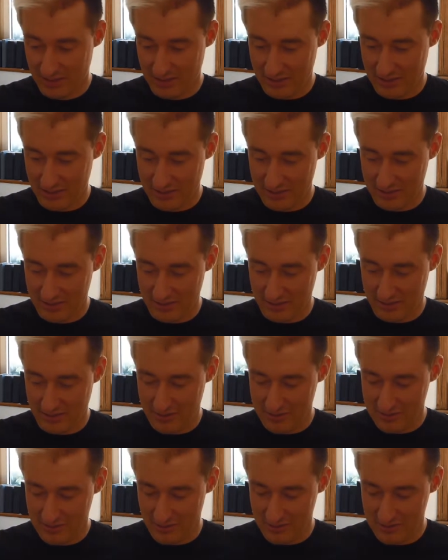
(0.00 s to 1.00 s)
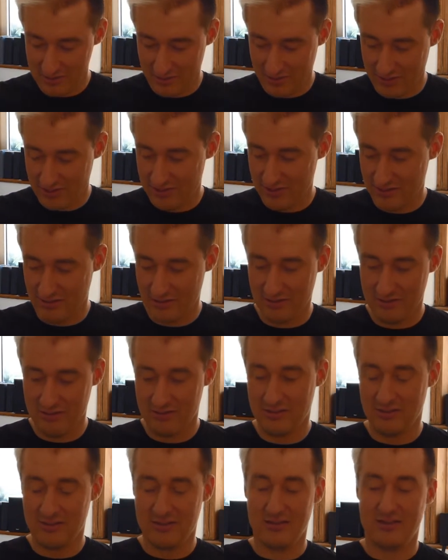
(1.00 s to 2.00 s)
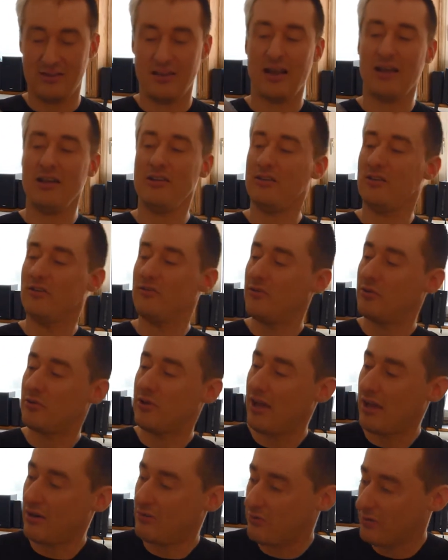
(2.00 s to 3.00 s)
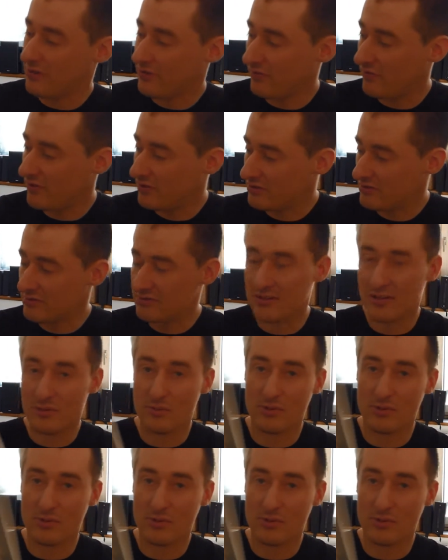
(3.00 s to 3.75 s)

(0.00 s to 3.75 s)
And here's also a little, I don't know if you can read this, I